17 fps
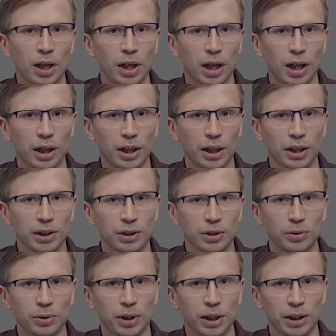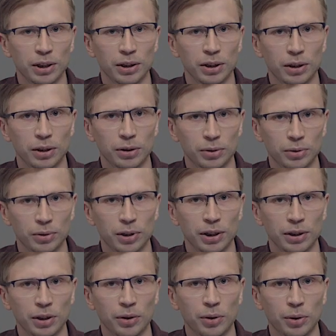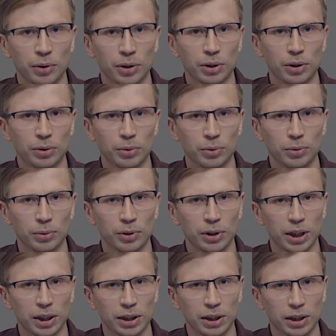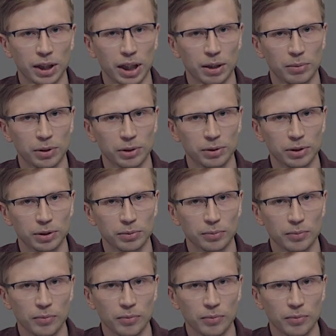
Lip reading: RS-232 data cables.